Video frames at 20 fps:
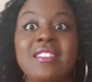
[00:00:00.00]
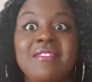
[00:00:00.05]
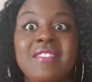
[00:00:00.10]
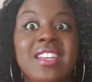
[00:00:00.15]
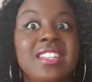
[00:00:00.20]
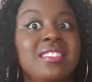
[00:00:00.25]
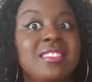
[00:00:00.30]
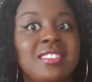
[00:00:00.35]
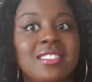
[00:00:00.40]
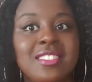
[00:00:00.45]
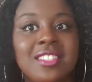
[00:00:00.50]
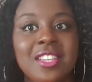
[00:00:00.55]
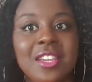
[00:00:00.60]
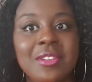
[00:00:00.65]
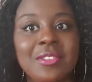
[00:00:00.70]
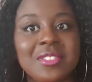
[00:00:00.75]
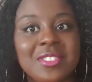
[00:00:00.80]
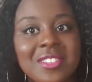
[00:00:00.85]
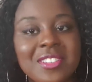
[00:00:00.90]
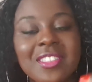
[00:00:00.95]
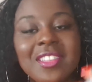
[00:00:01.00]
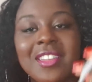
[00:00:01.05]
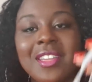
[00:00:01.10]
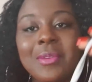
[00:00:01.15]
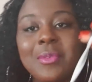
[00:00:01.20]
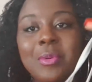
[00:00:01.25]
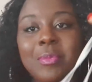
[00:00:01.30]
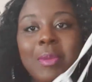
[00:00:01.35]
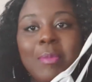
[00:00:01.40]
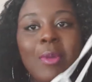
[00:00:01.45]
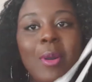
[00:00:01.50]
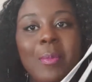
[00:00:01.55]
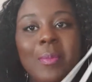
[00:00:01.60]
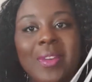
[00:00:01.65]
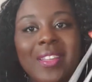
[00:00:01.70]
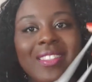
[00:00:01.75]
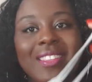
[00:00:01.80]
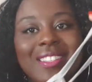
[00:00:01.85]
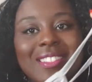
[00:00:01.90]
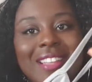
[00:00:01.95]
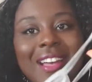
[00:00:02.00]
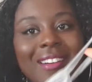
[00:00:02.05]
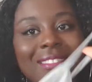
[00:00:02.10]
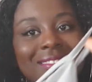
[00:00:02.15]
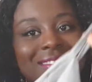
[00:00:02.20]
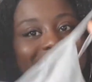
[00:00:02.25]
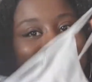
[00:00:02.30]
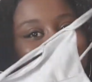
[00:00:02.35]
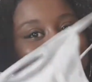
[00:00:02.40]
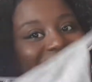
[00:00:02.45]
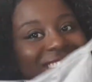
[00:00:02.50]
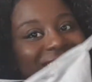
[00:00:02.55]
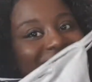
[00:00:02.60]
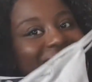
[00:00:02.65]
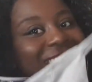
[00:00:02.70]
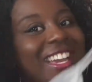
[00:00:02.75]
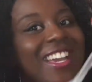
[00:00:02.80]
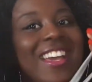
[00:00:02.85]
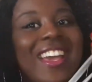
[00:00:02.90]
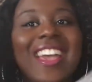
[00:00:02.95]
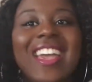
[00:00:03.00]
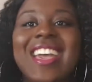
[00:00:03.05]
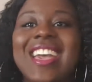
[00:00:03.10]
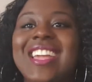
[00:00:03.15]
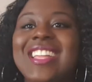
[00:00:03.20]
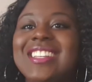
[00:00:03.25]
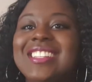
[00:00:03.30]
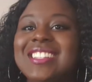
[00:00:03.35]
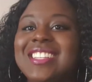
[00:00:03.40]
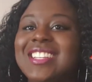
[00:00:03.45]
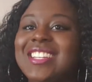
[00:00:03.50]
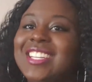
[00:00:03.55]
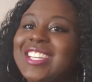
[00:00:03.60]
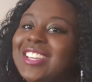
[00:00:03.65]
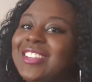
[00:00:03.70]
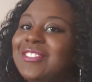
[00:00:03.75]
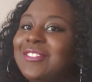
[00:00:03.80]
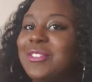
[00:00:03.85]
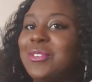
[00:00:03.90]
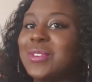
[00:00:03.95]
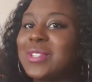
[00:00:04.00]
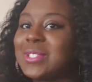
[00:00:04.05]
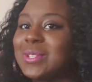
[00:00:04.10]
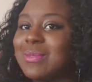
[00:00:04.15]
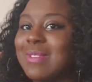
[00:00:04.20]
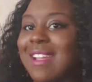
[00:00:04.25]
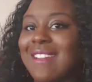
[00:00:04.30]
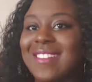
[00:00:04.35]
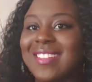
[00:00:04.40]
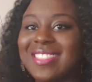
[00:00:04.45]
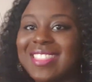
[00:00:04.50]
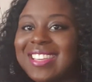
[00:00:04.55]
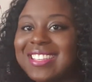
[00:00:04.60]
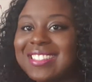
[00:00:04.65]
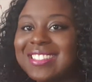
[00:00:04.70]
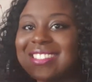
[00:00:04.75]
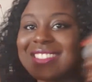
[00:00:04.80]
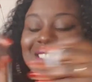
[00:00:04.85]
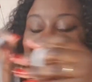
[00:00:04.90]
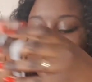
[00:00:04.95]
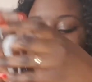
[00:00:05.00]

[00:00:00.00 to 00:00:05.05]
event to go to, then I will be popping this out and looking forward to wearing this.